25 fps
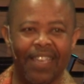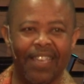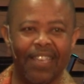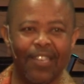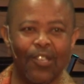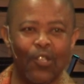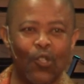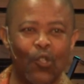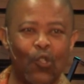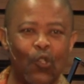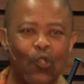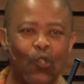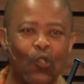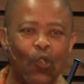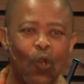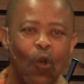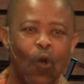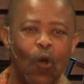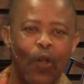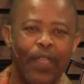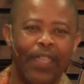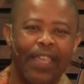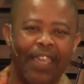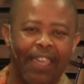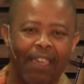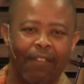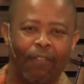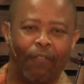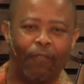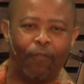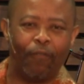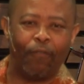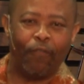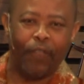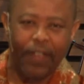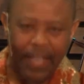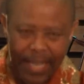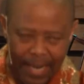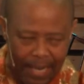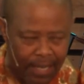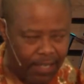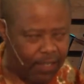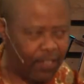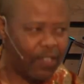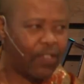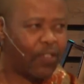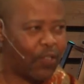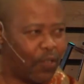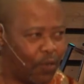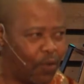So he
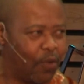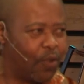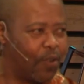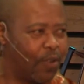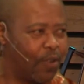fills you.